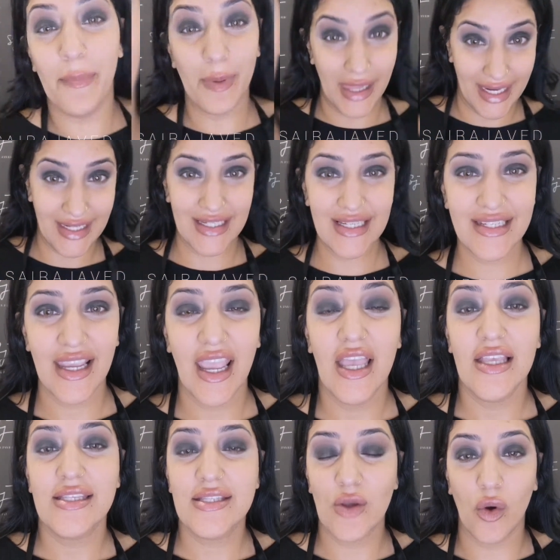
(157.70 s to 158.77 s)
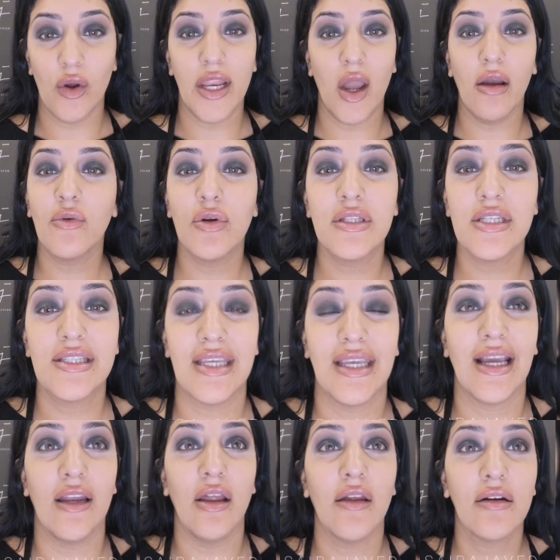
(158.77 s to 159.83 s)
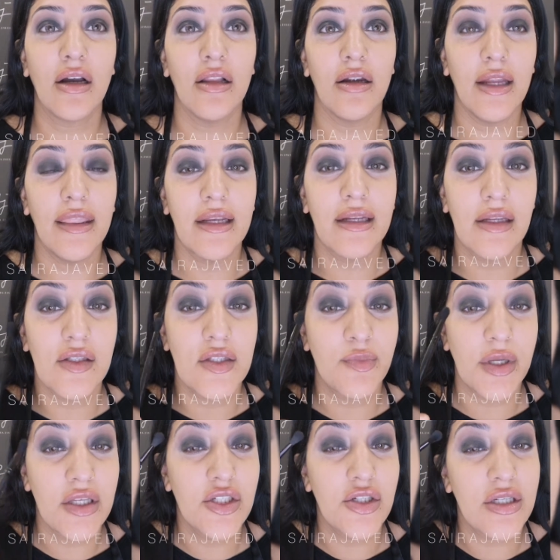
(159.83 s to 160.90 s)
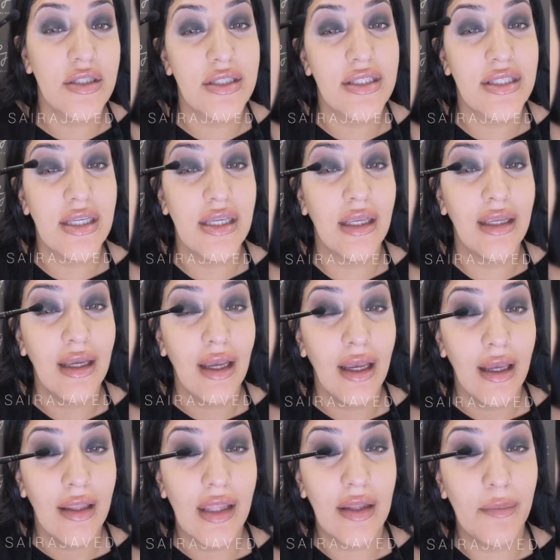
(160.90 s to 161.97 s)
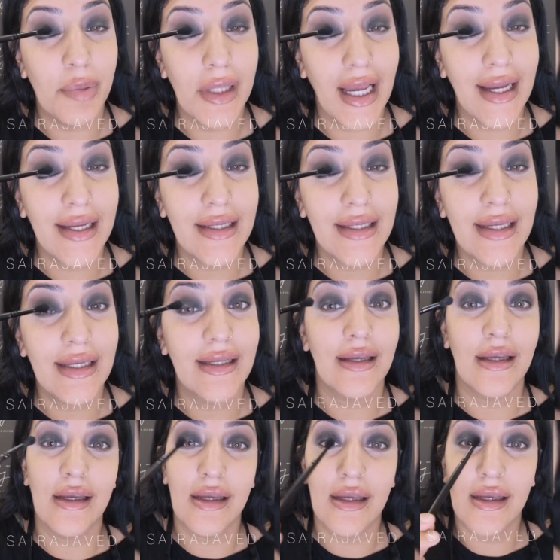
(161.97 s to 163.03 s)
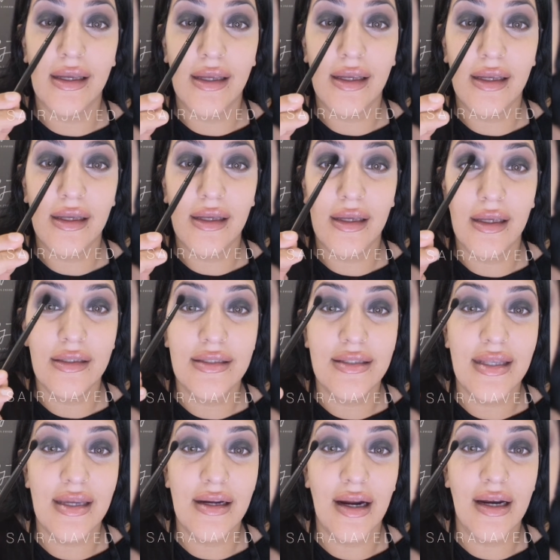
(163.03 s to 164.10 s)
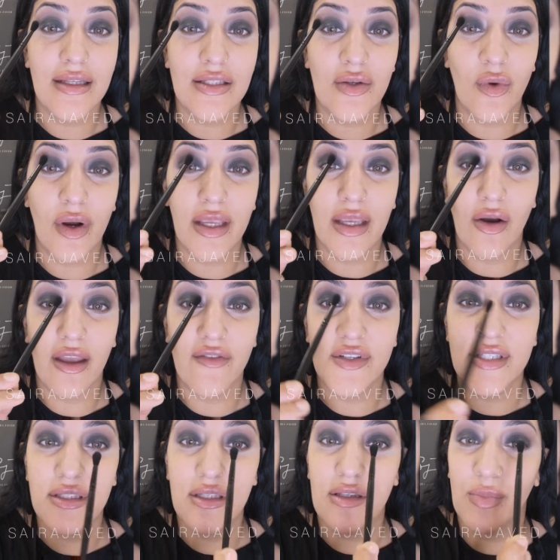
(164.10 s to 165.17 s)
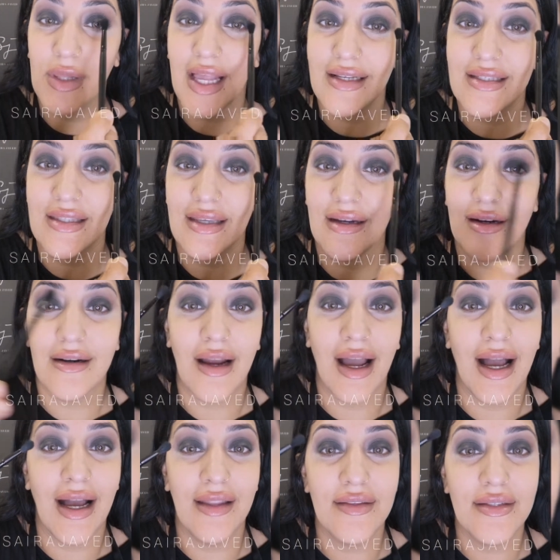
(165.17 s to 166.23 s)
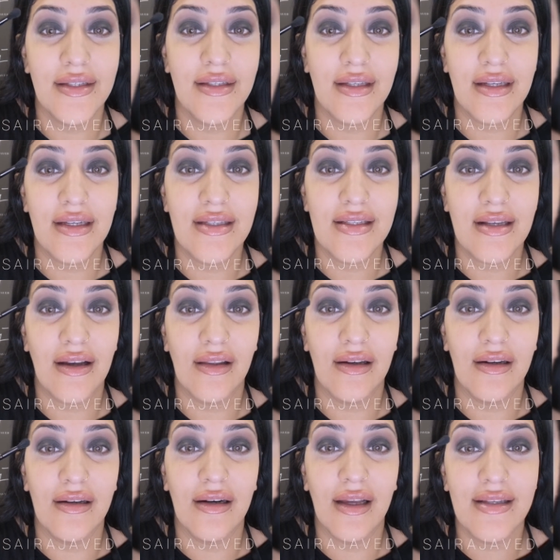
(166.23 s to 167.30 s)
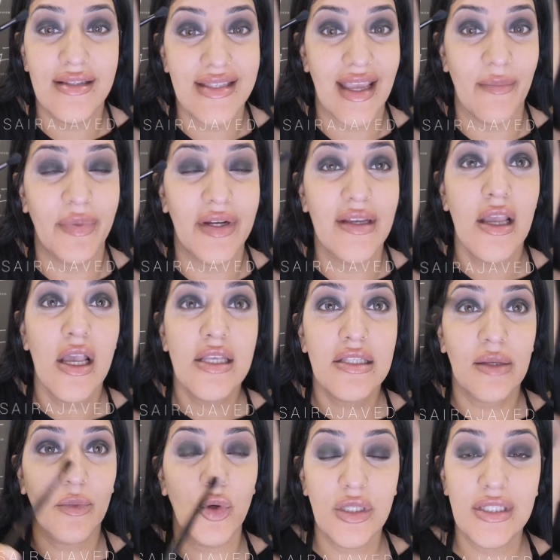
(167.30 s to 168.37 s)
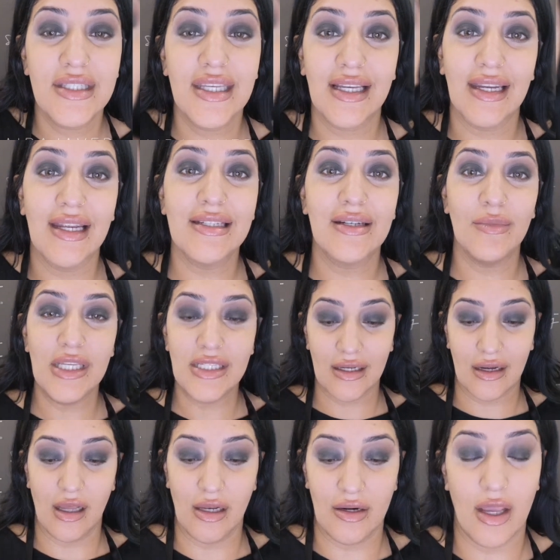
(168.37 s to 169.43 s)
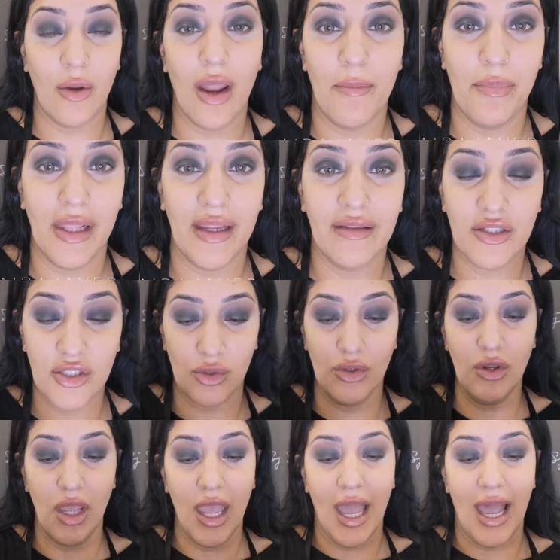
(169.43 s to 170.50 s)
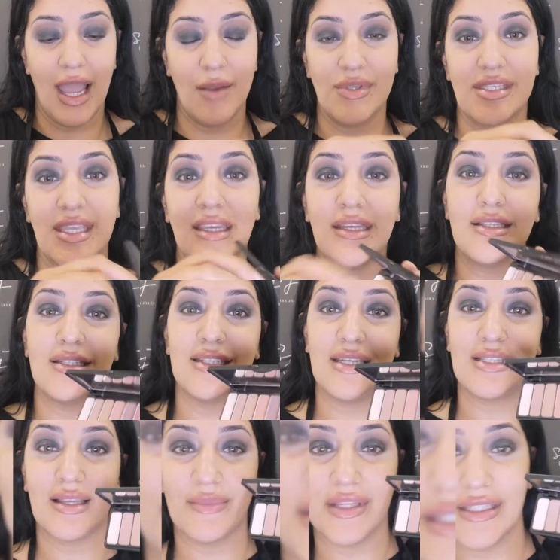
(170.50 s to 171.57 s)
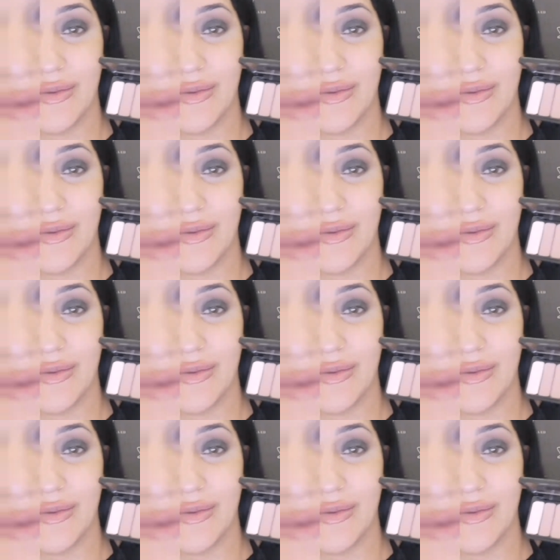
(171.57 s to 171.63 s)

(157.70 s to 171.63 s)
blended. So now I'm going to take another colour in the crease because you can see that the black is there and it's quite evident that the black's there and the crease colour is separate. So I'm going to take an intermediate colour now and blend the two. I was thinking to take something